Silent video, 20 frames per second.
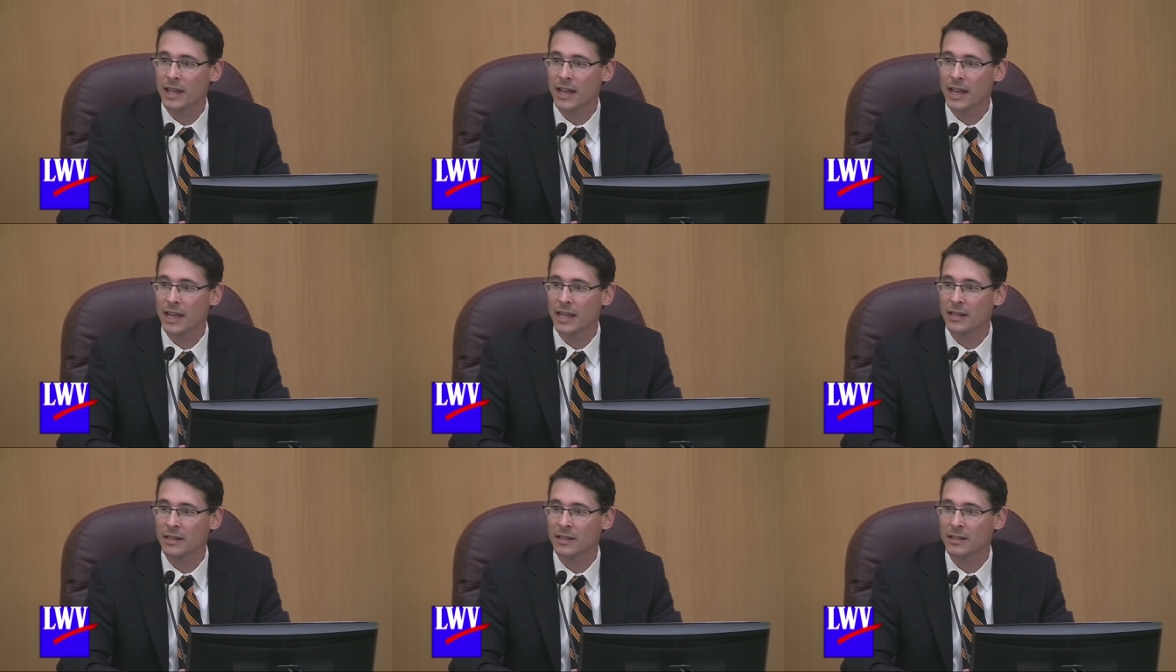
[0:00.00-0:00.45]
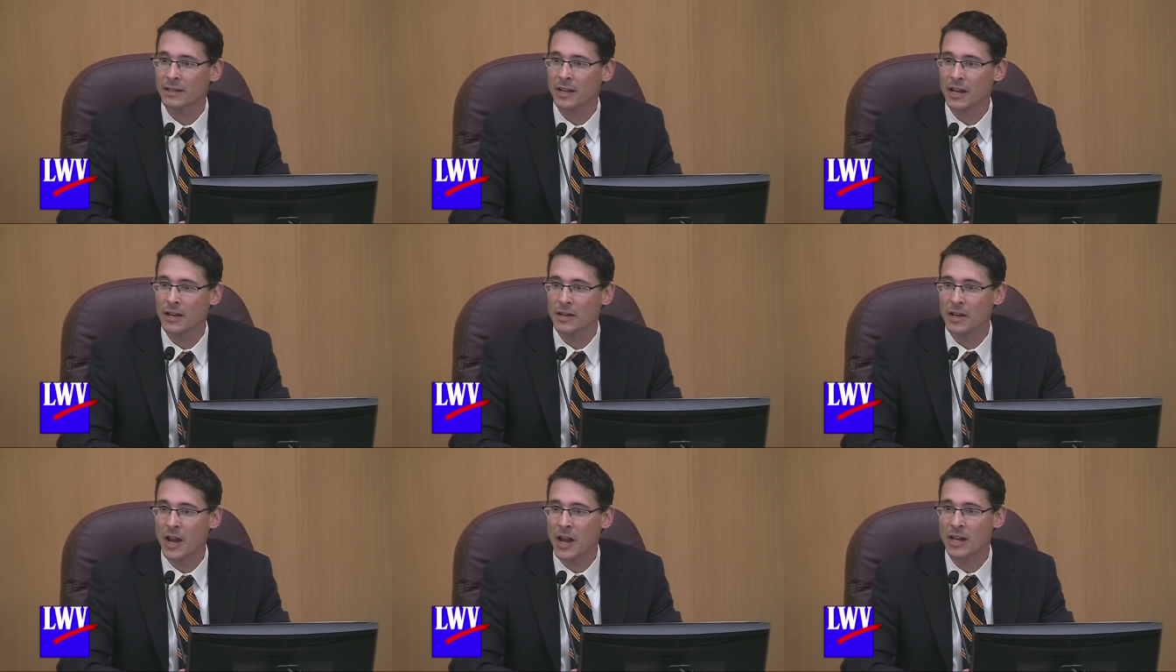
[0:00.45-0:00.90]
And
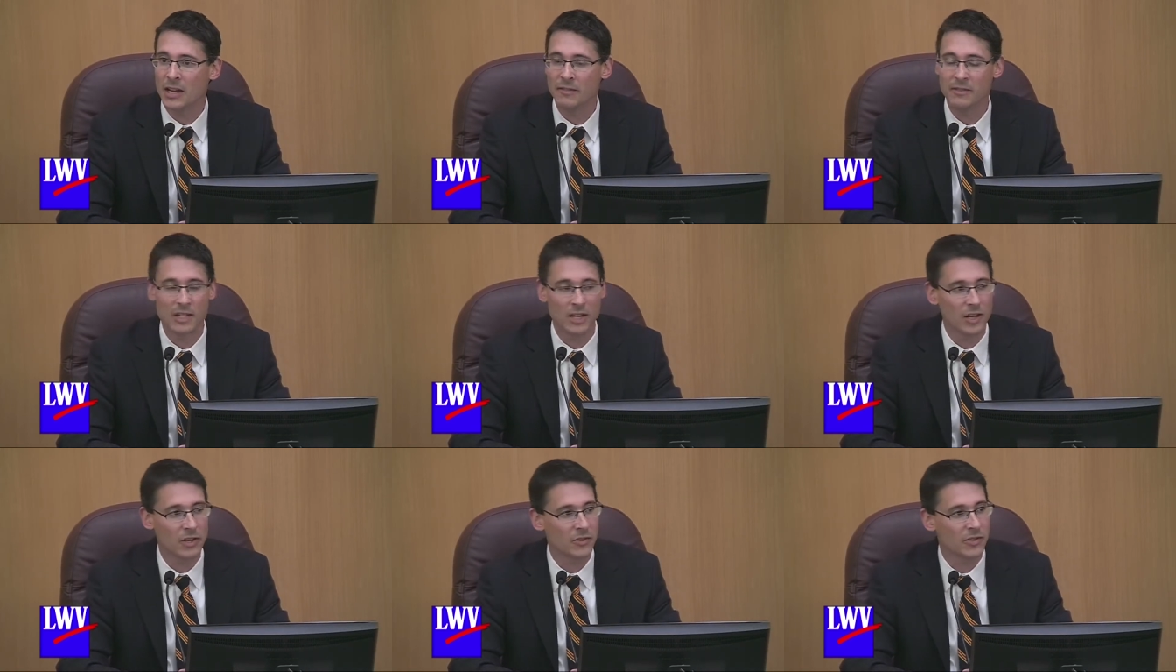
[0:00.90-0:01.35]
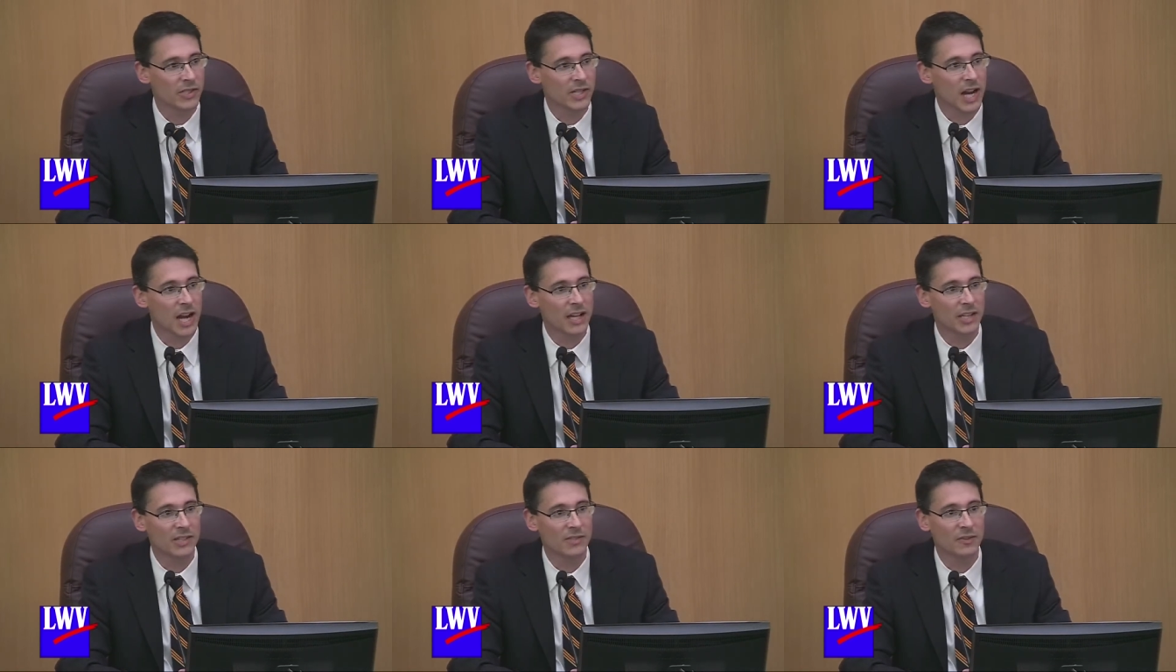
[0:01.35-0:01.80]
any of the other
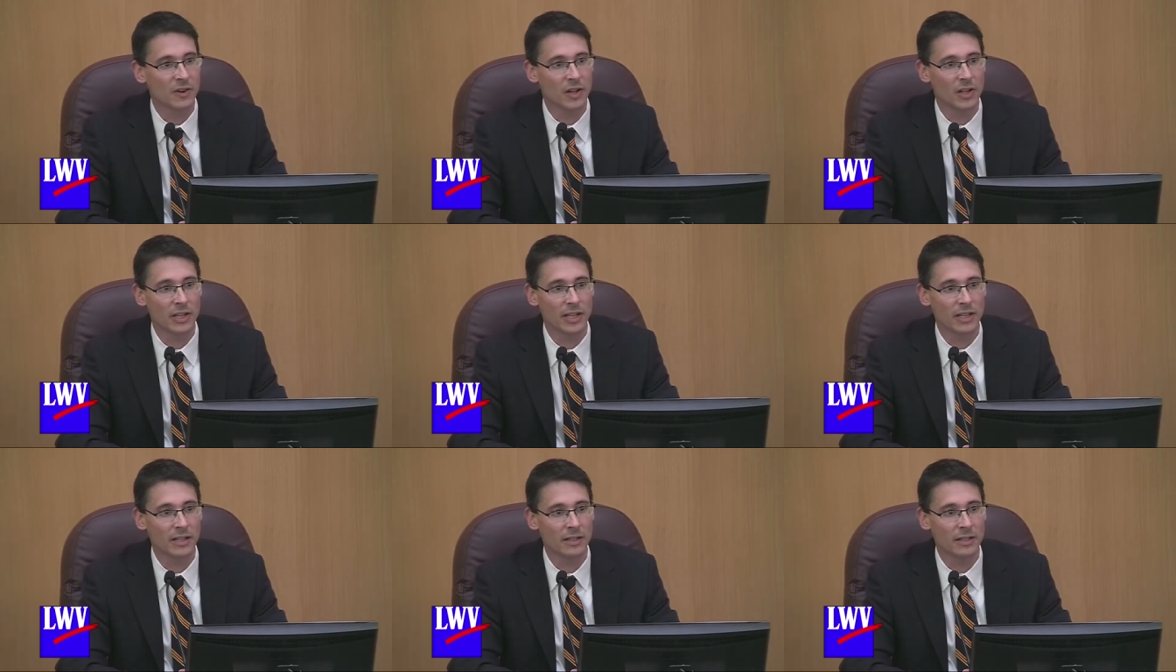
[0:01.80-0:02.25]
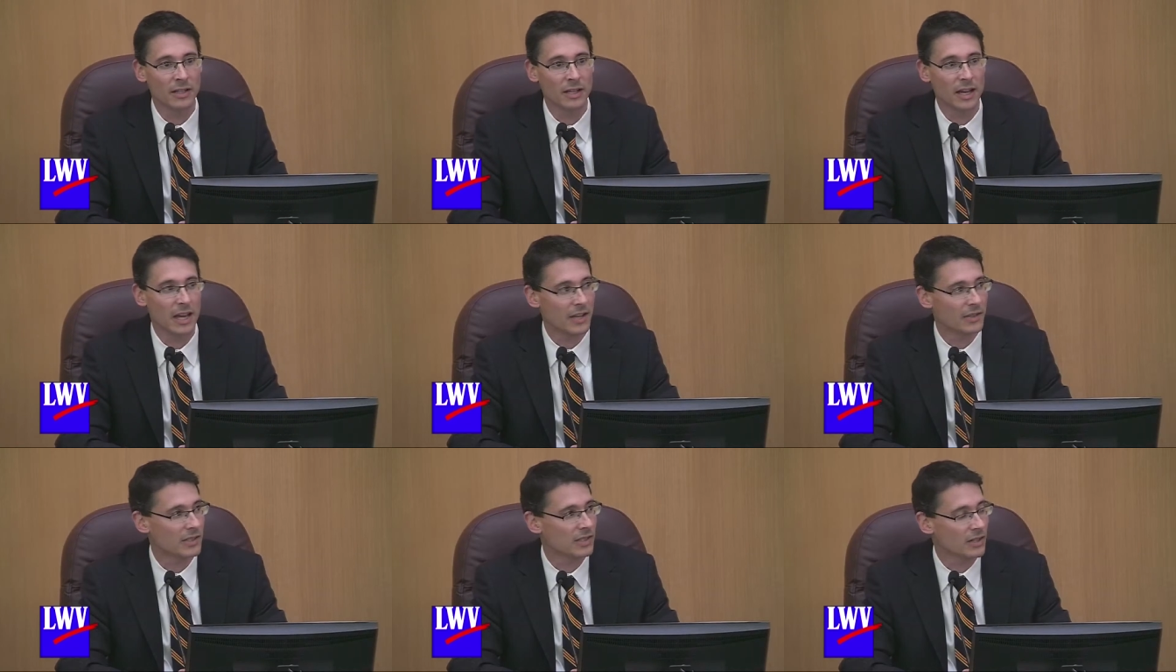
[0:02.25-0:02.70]
sky is falling
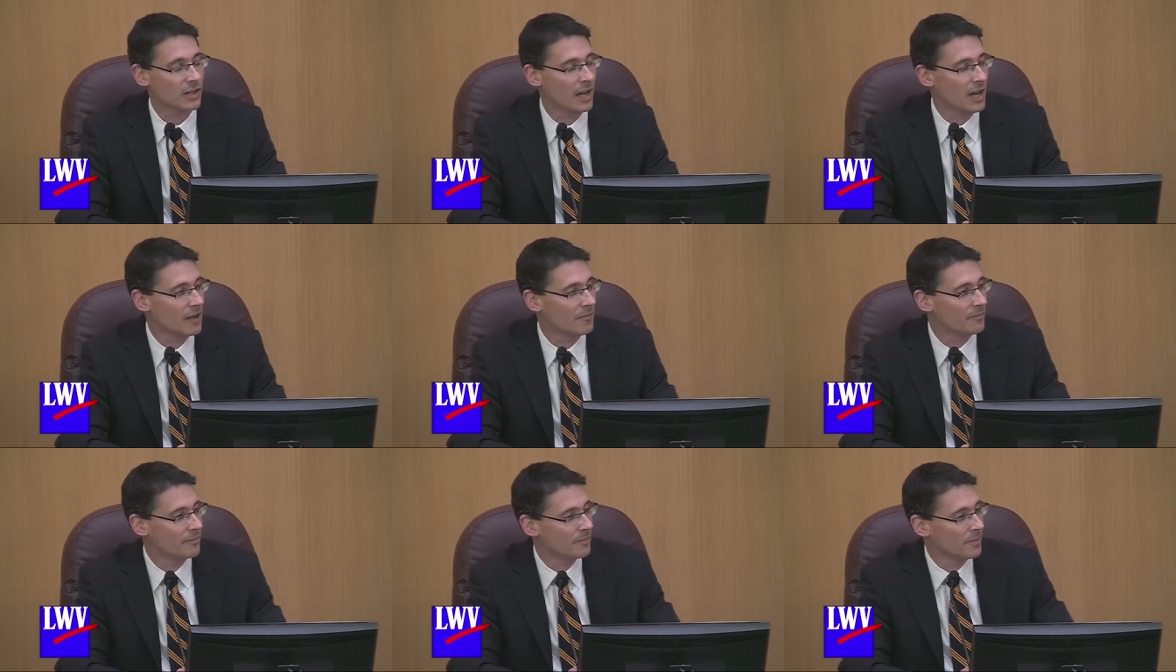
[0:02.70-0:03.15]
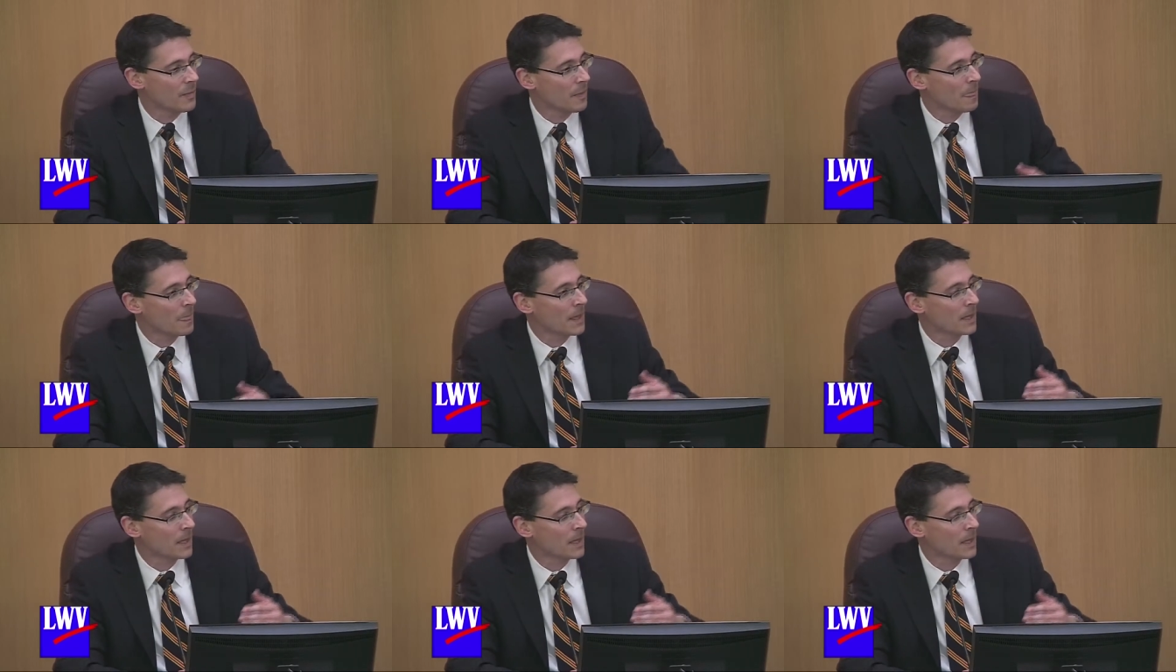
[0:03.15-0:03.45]
as, um,